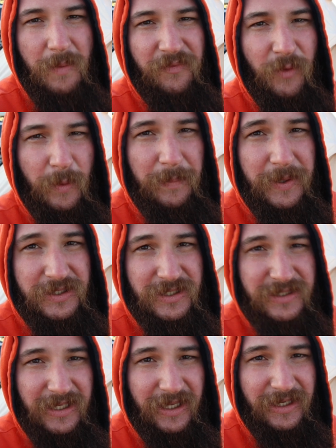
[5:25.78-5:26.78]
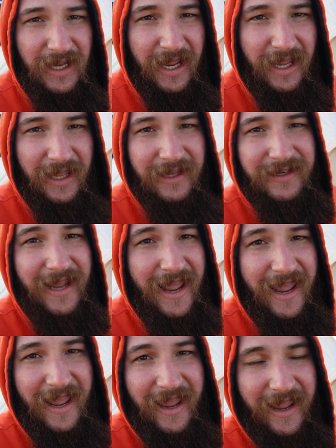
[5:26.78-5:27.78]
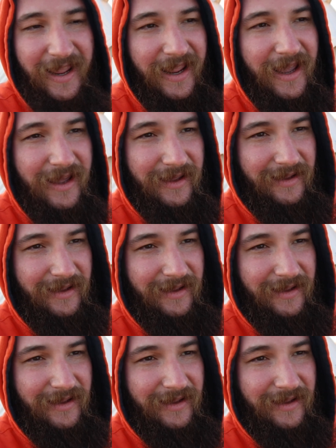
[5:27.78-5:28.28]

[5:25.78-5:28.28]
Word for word: right before we pitched the tent and a